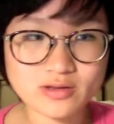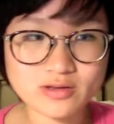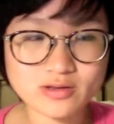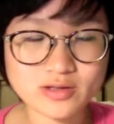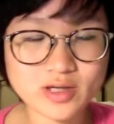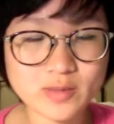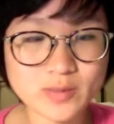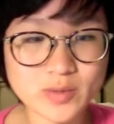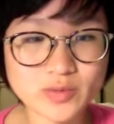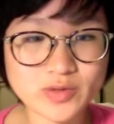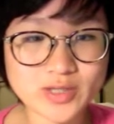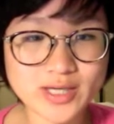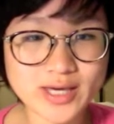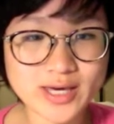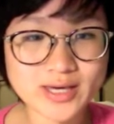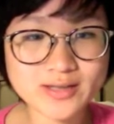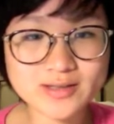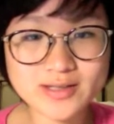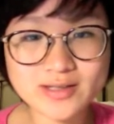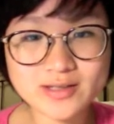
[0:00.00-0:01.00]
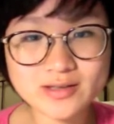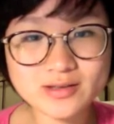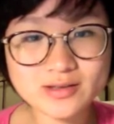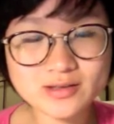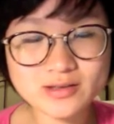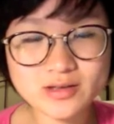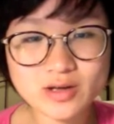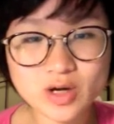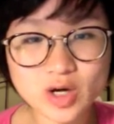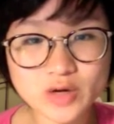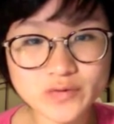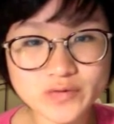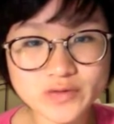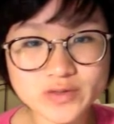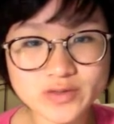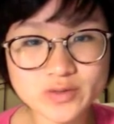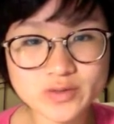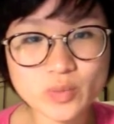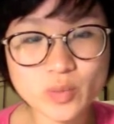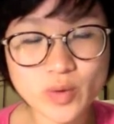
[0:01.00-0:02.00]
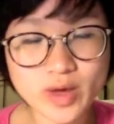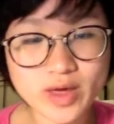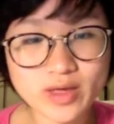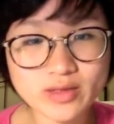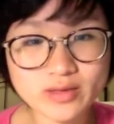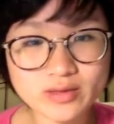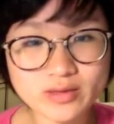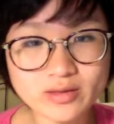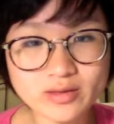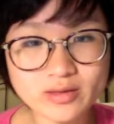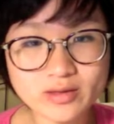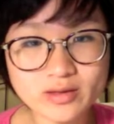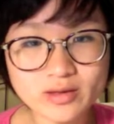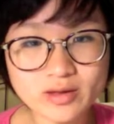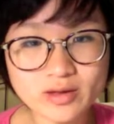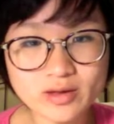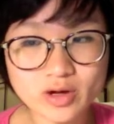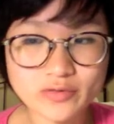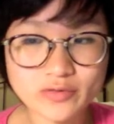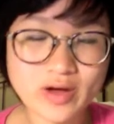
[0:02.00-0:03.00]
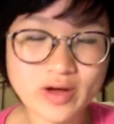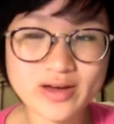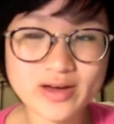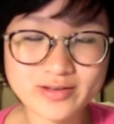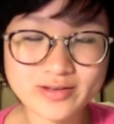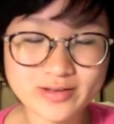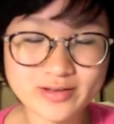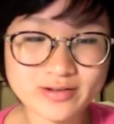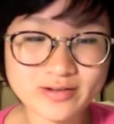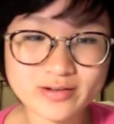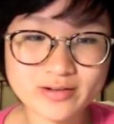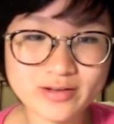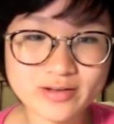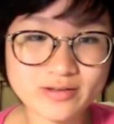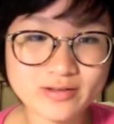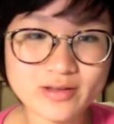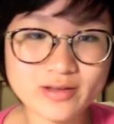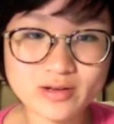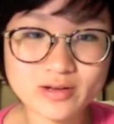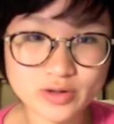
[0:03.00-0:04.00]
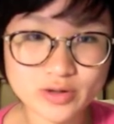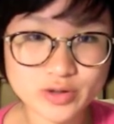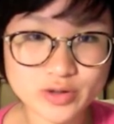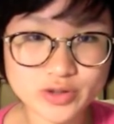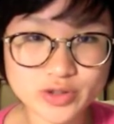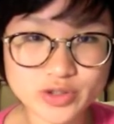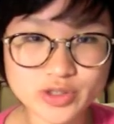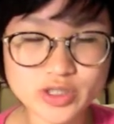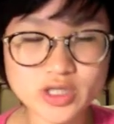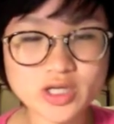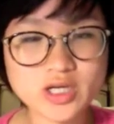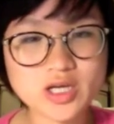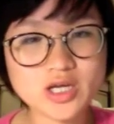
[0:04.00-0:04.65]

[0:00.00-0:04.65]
communicating of the when of idea in English.